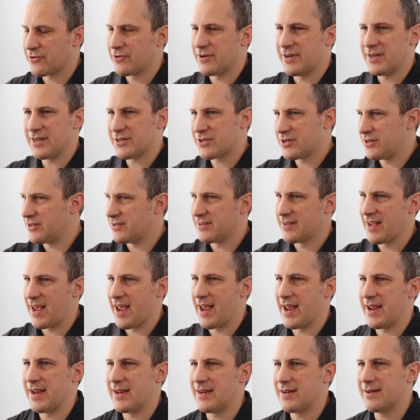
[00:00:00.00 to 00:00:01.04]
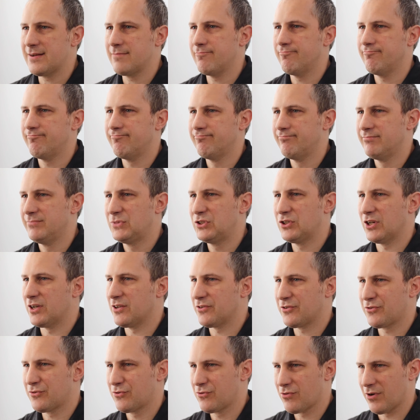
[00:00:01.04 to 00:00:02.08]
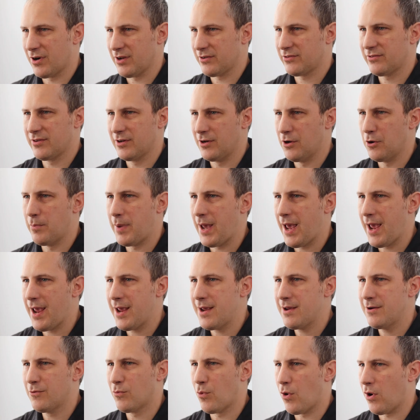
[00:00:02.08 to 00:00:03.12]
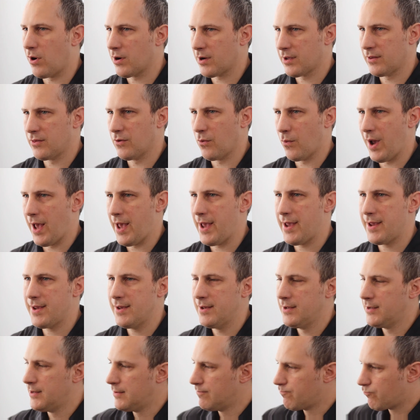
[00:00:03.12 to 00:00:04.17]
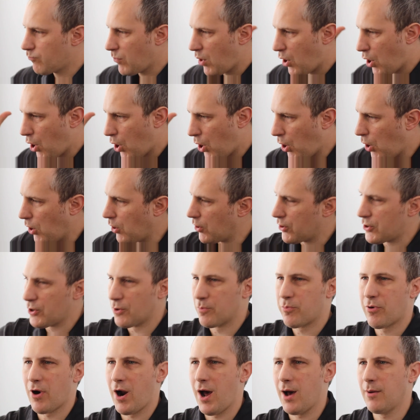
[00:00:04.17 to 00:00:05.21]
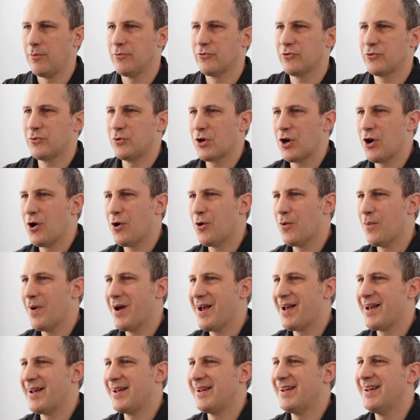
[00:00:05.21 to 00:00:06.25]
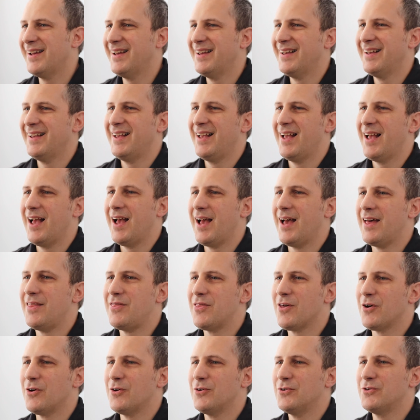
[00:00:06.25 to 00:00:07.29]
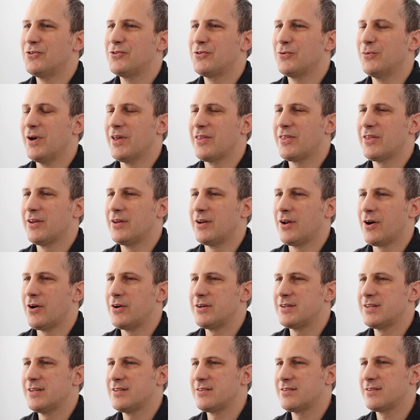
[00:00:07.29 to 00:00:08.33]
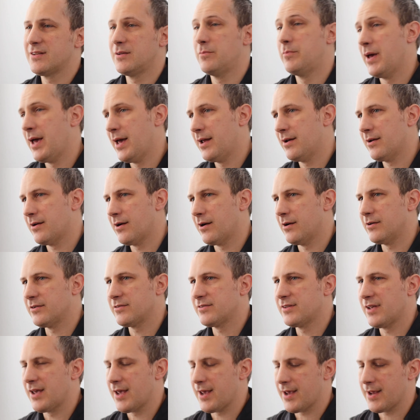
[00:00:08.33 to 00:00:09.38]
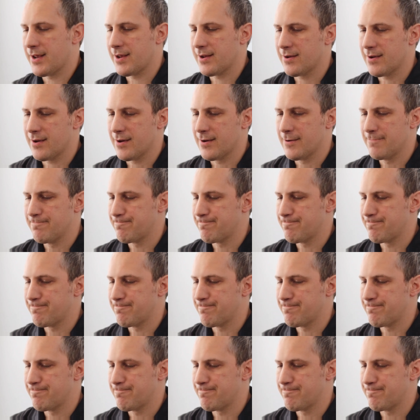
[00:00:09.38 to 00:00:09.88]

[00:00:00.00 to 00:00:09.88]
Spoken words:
tradition saying, just trust and obey, walk in the way, all of your problems will go away. And those with an artistic bent are saying,